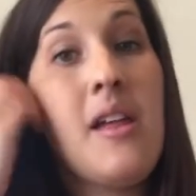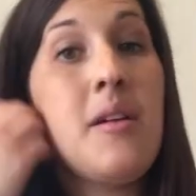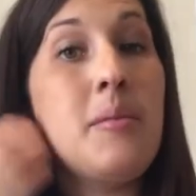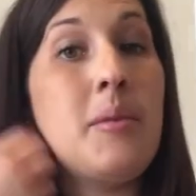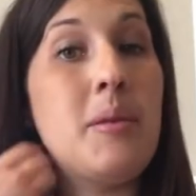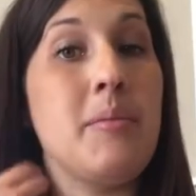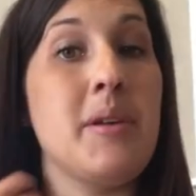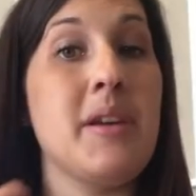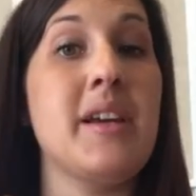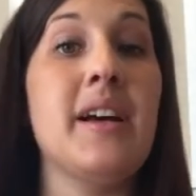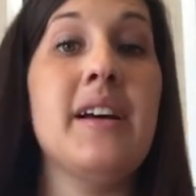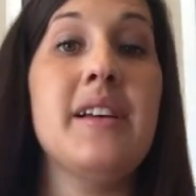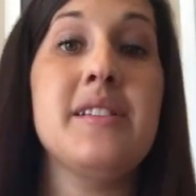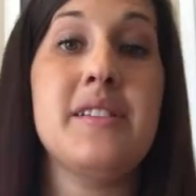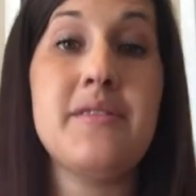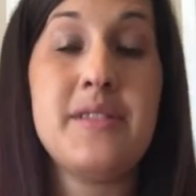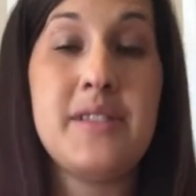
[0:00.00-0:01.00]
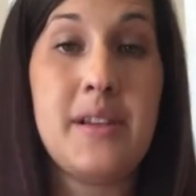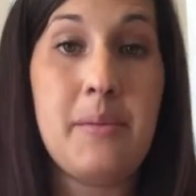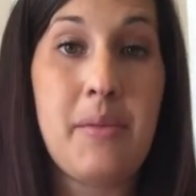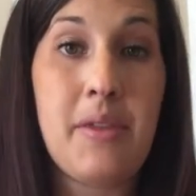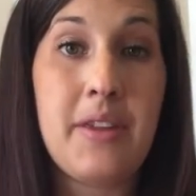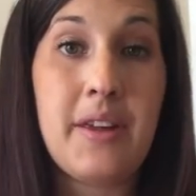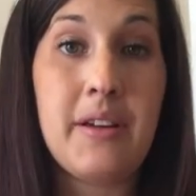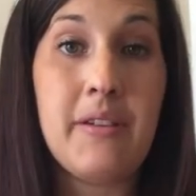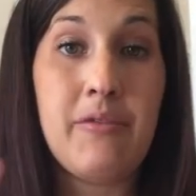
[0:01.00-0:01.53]
but because of
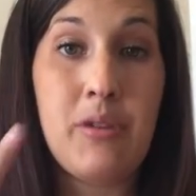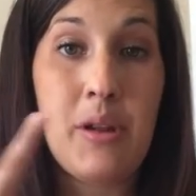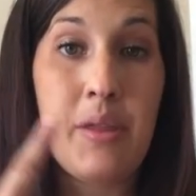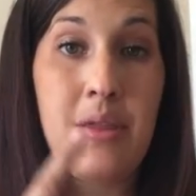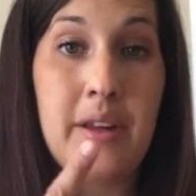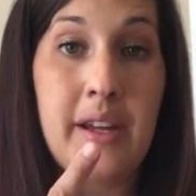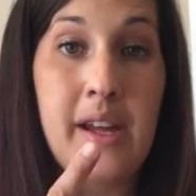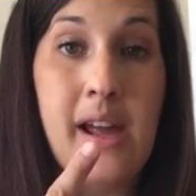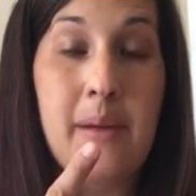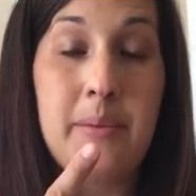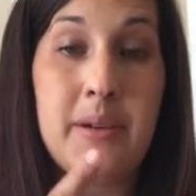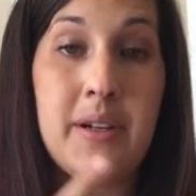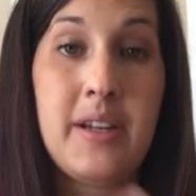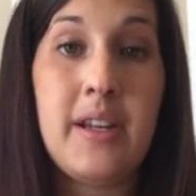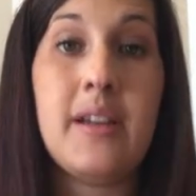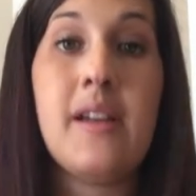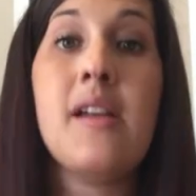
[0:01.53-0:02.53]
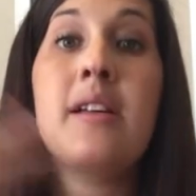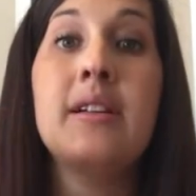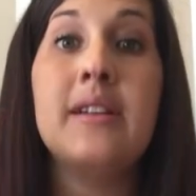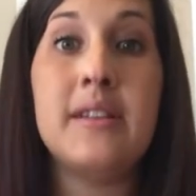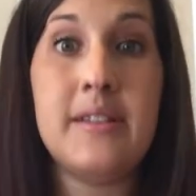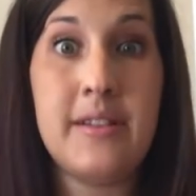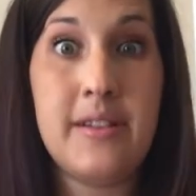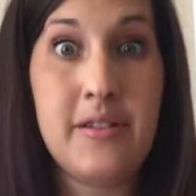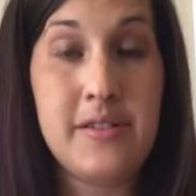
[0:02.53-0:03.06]
one thing happening,
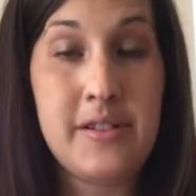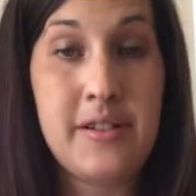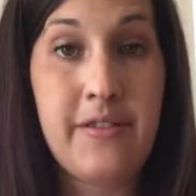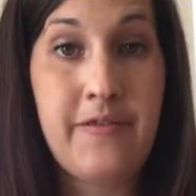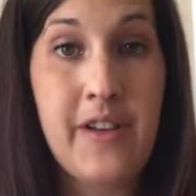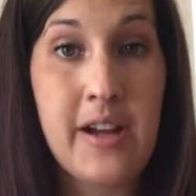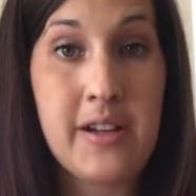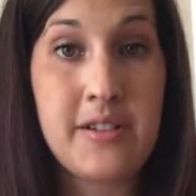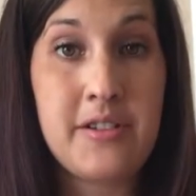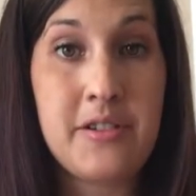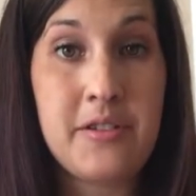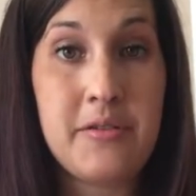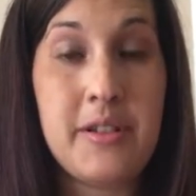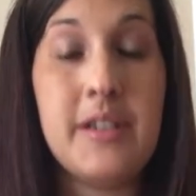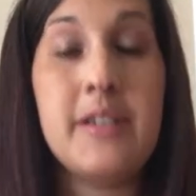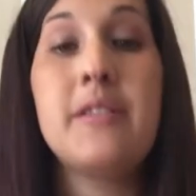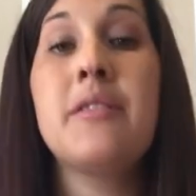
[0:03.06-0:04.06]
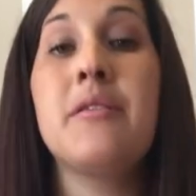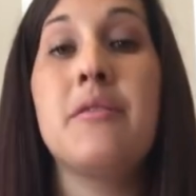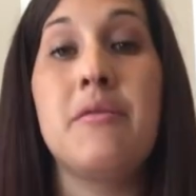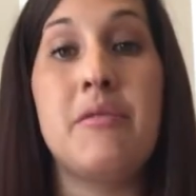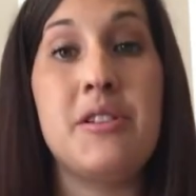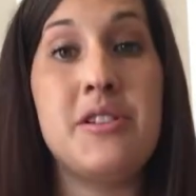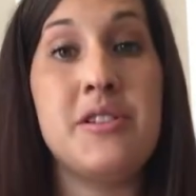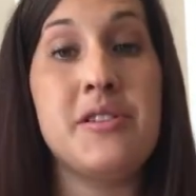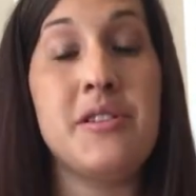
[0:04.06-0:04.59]
there's an effect to it,
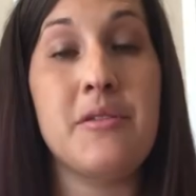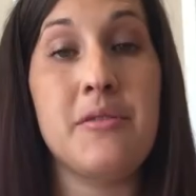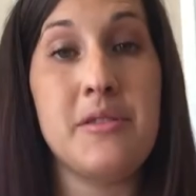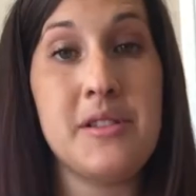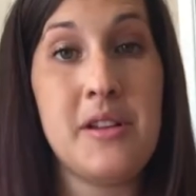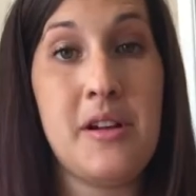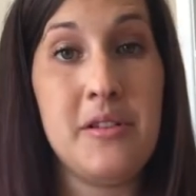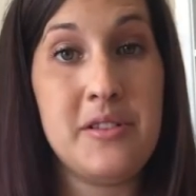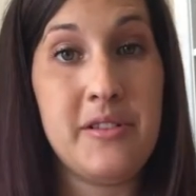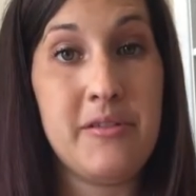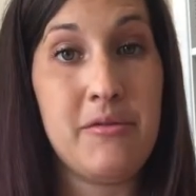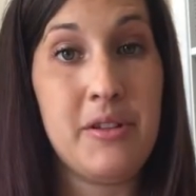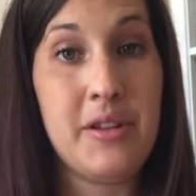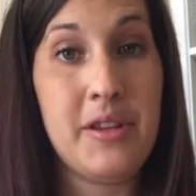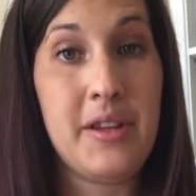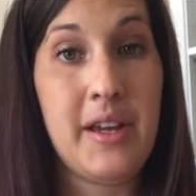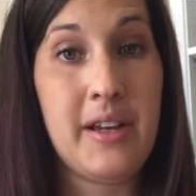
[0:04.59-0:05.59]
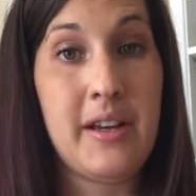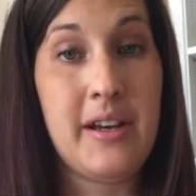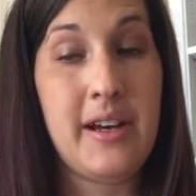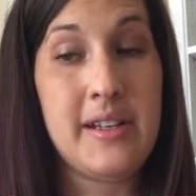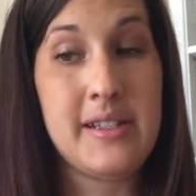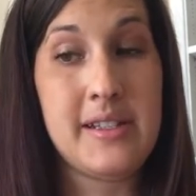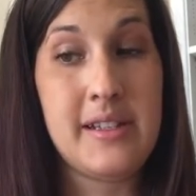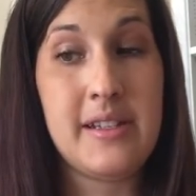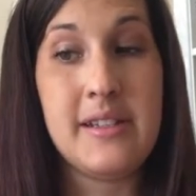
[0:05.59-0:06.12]
which is the result of what that
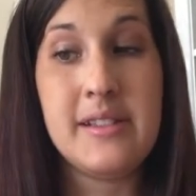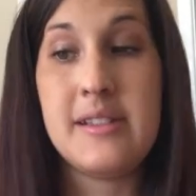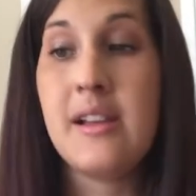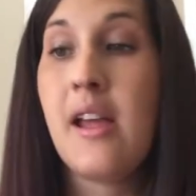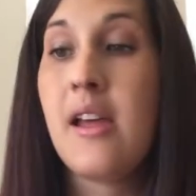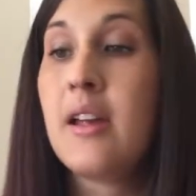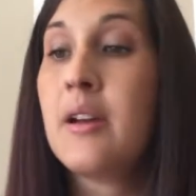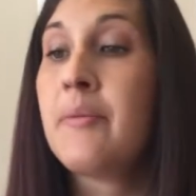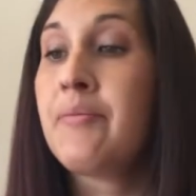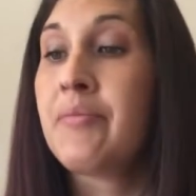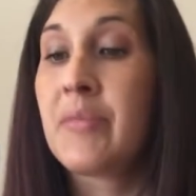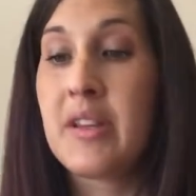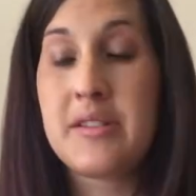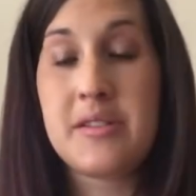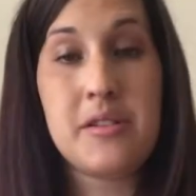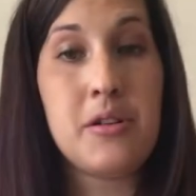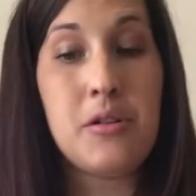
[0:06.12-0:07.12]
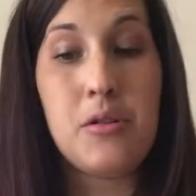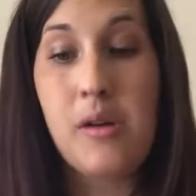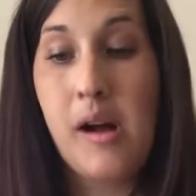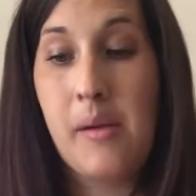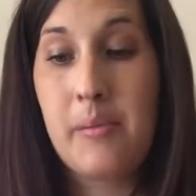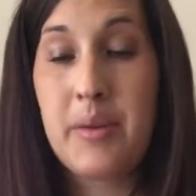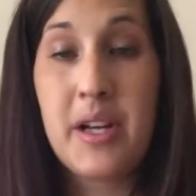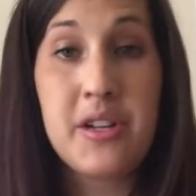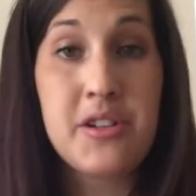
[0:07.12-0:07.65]
cause is. So
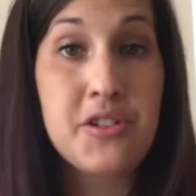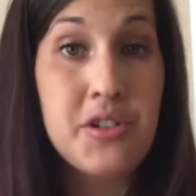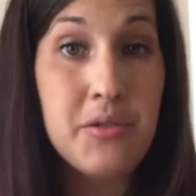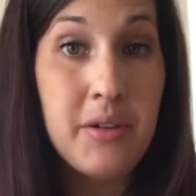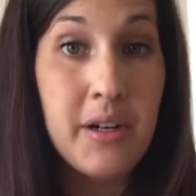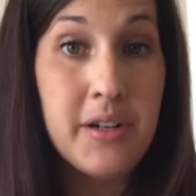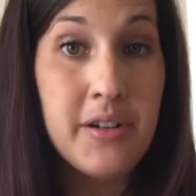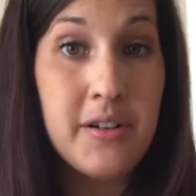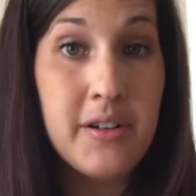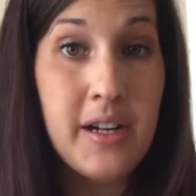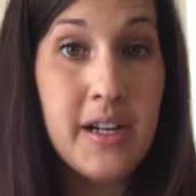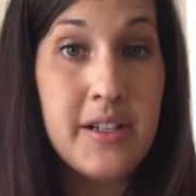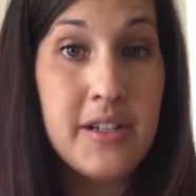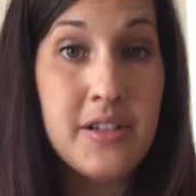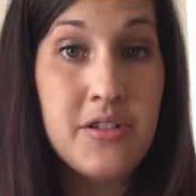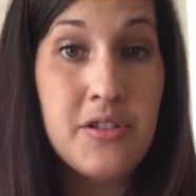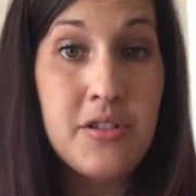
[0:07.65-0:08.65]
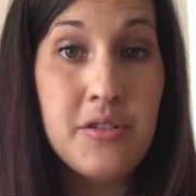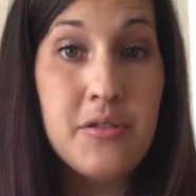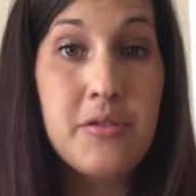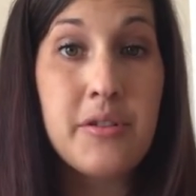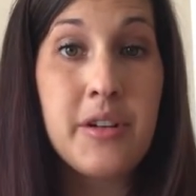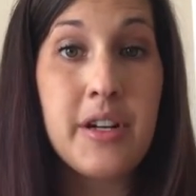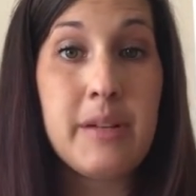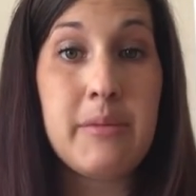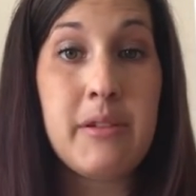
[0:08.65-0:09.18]
on page 292,
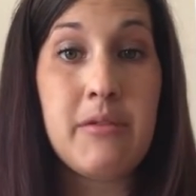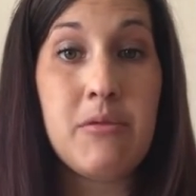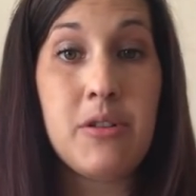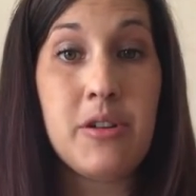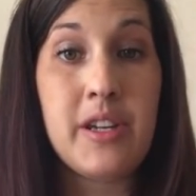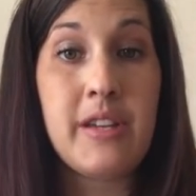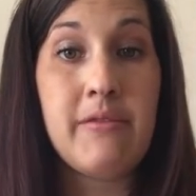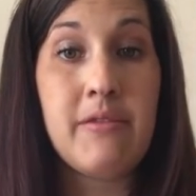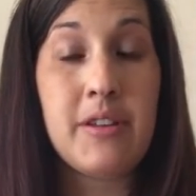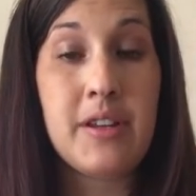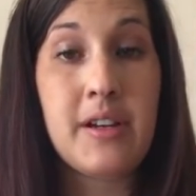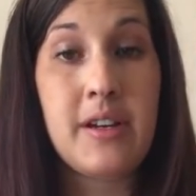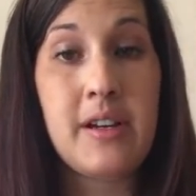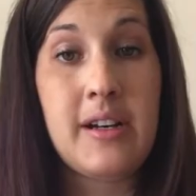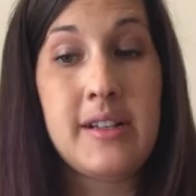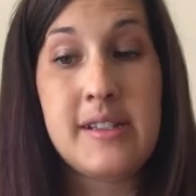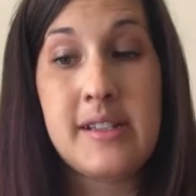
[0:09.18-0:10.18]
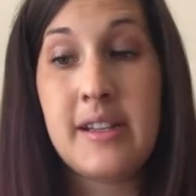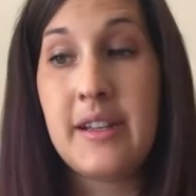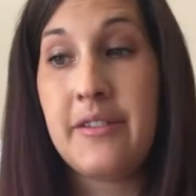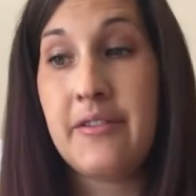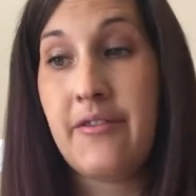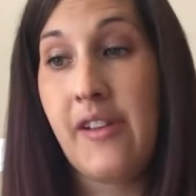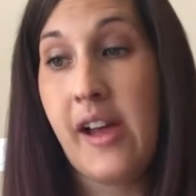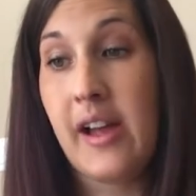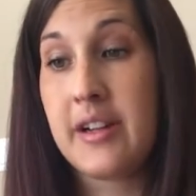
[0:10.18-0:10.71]
you're going to be working with cause and
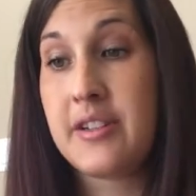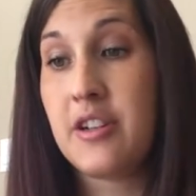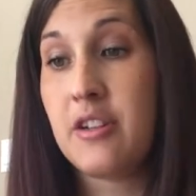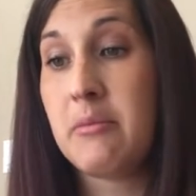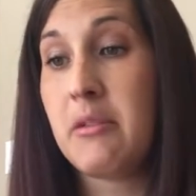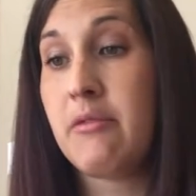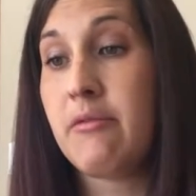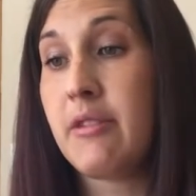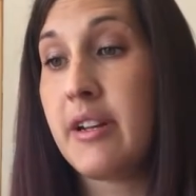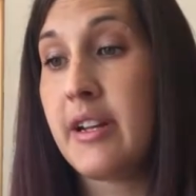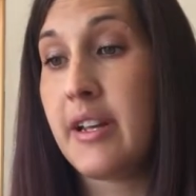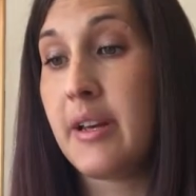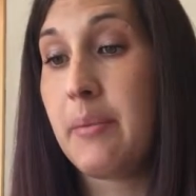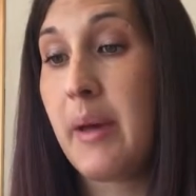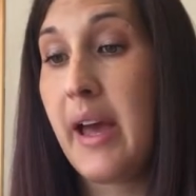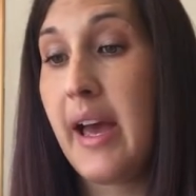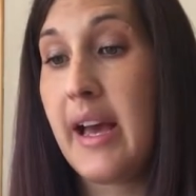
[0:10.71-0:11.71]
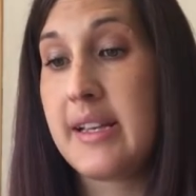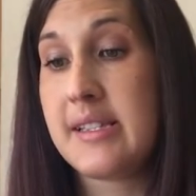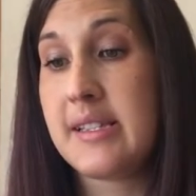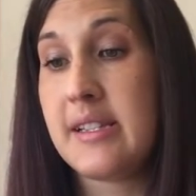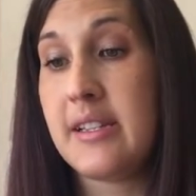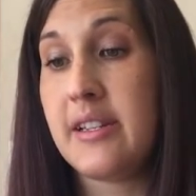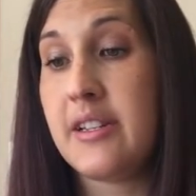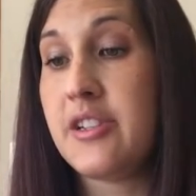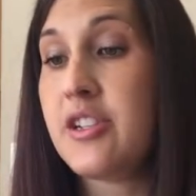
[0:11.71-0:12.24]
effect. You're going to be reading a
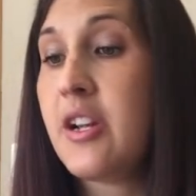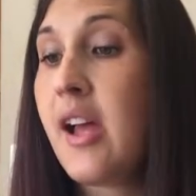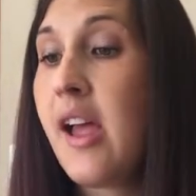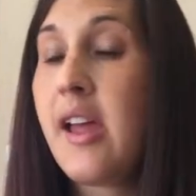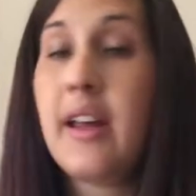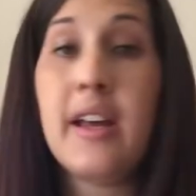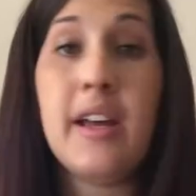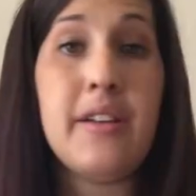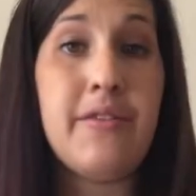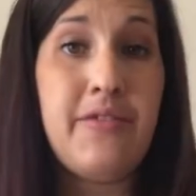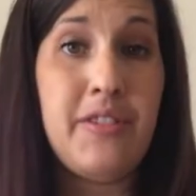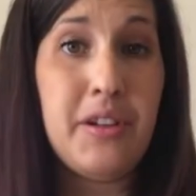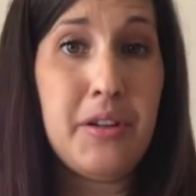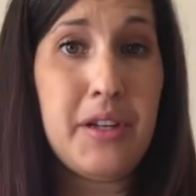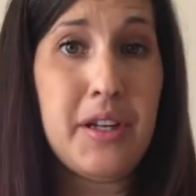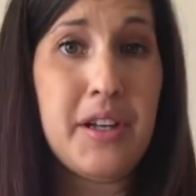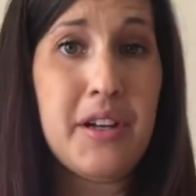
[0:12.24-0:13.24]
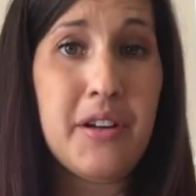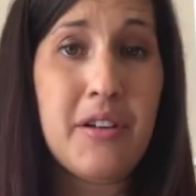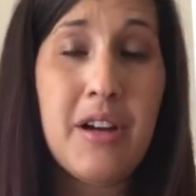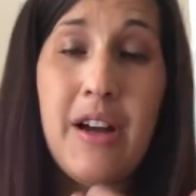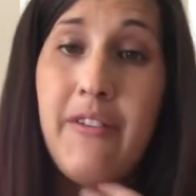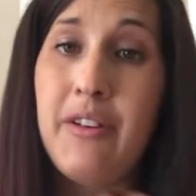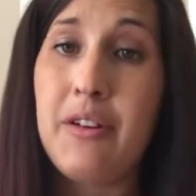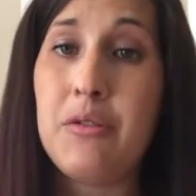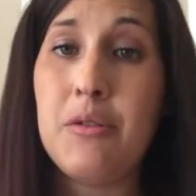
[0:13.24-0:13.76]
passage and filling in a
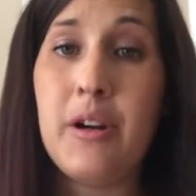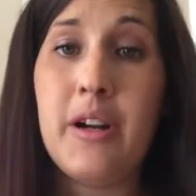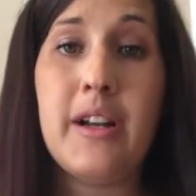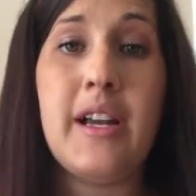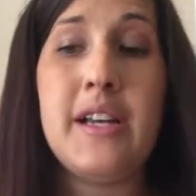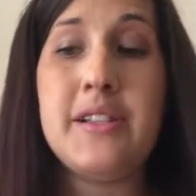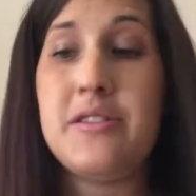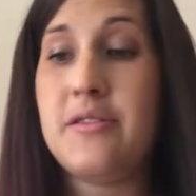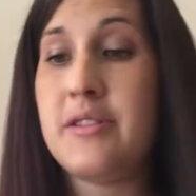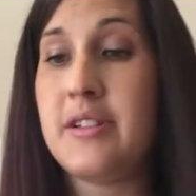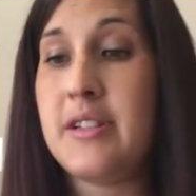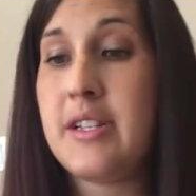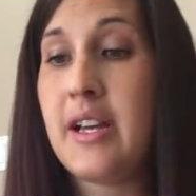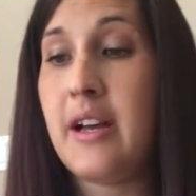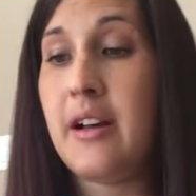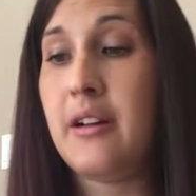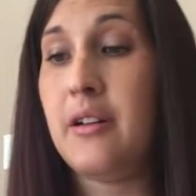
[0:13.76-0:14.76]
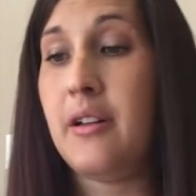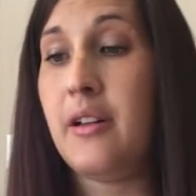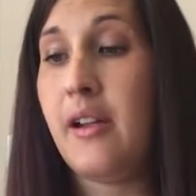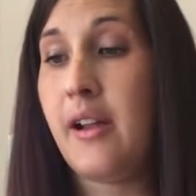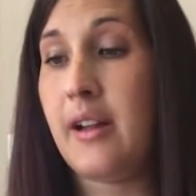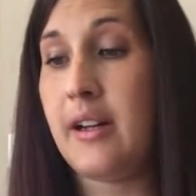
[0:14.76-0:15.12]
graphic organizer to tell